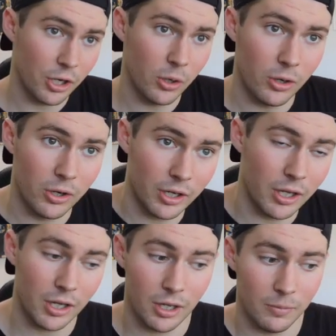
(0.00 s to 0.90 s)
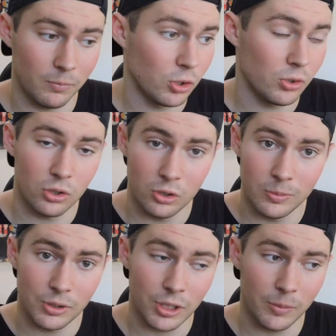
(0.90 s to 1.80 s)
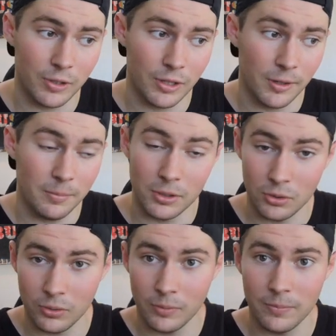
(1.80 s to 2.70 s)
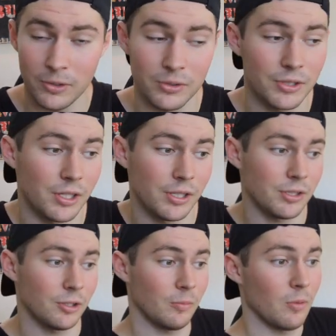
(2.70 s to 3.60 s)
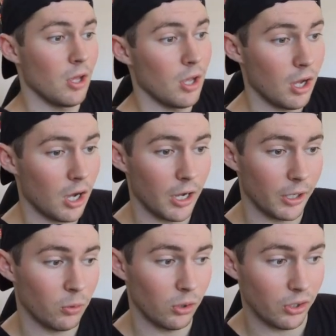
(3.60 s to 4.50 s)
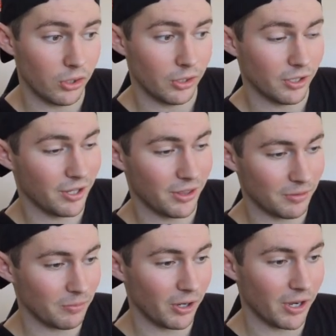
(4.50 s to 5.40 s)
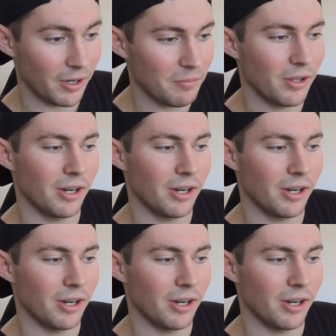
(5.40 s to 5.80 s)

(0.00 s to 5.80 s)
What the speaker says: go on YouTube and type that up, and you'll see some higher quality than mine.